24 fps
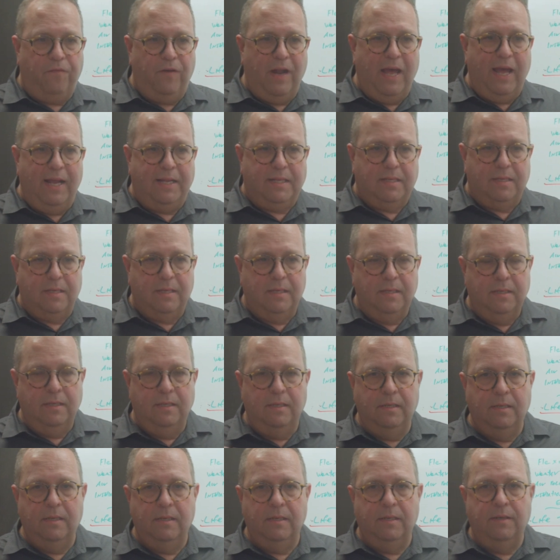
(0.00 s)
flat
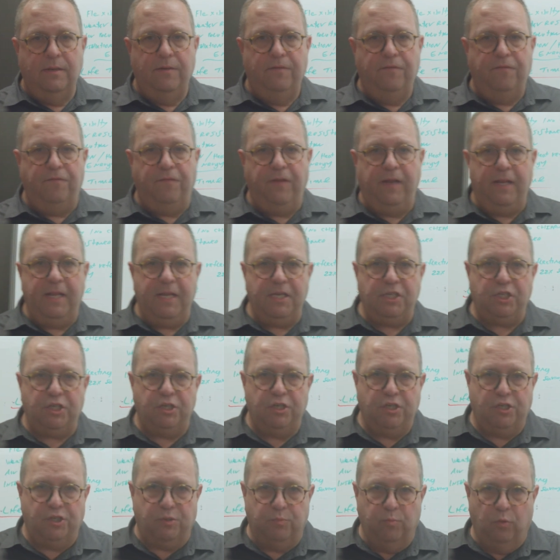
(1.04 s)

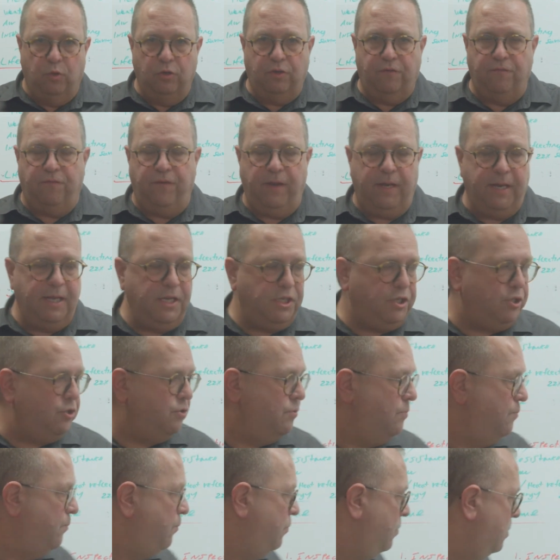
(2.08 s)
finish, smooth
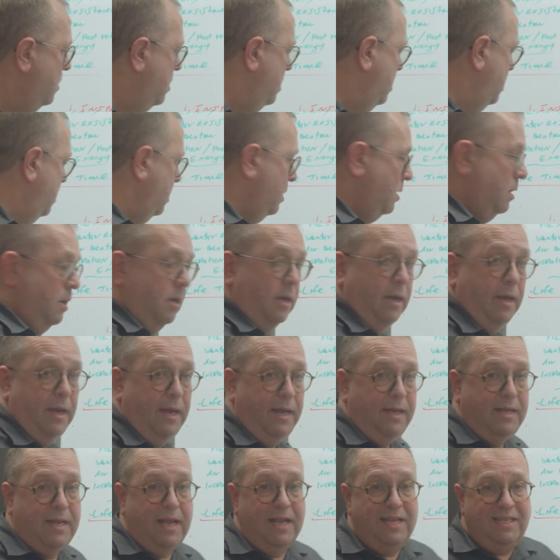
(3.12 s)
finish.
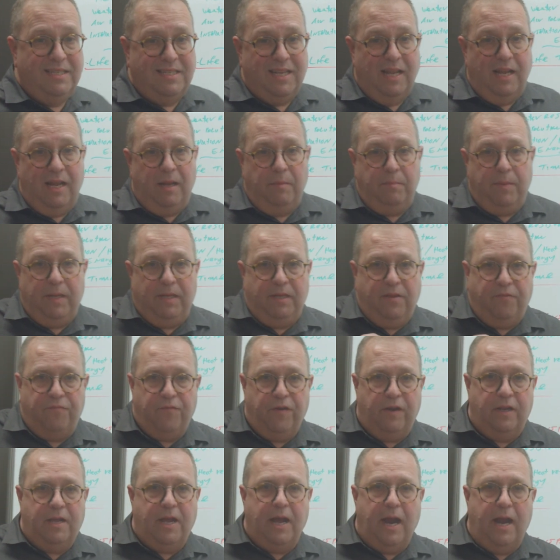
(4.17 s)
It has a little bit
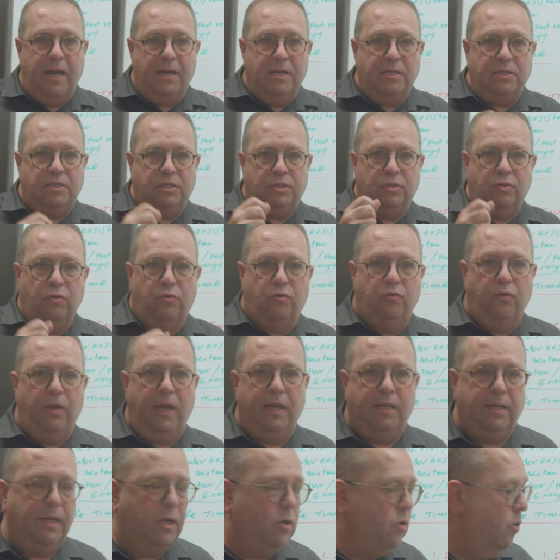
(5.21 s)
different colors to
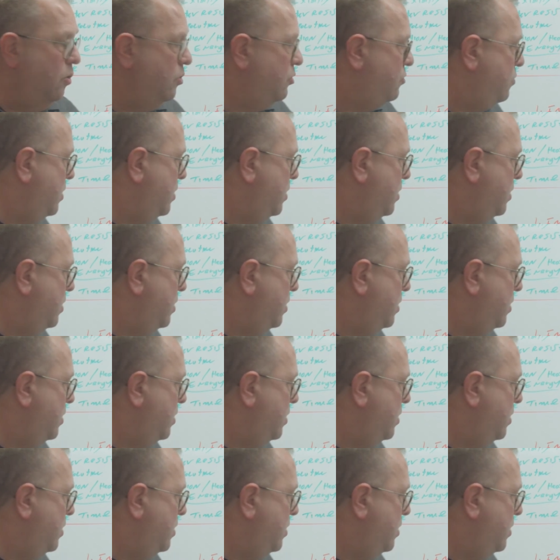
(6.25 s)
create the